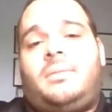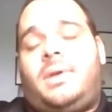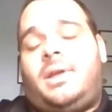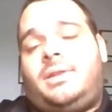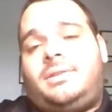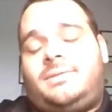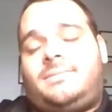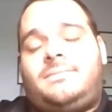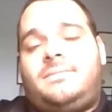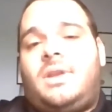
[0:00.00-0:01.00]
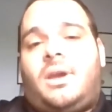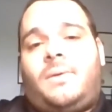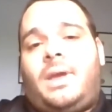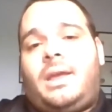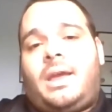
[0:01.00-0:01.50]
But
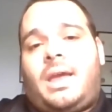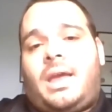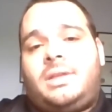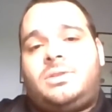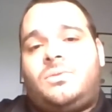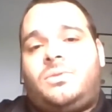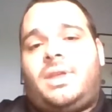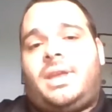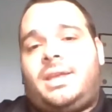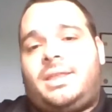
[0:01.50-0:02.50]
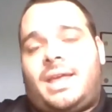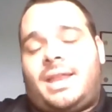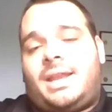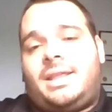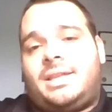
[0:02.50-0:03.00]
no, I don't think
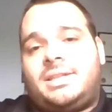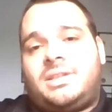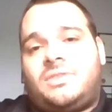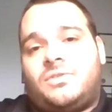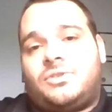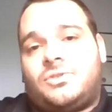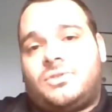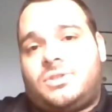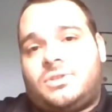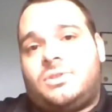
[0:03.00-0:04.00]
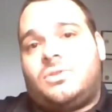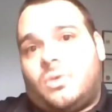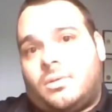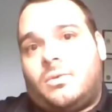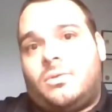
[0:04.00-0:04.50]
that anything's going to return to
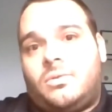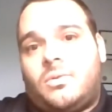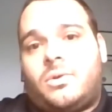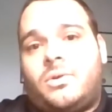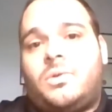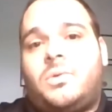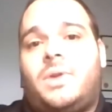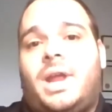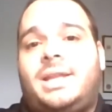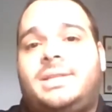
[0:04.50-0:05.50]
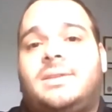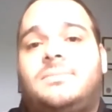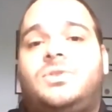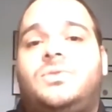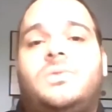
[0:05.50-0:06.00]
normal, quote unquote,
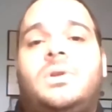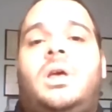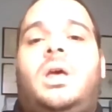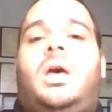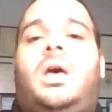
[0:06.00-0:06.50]
anytime soon.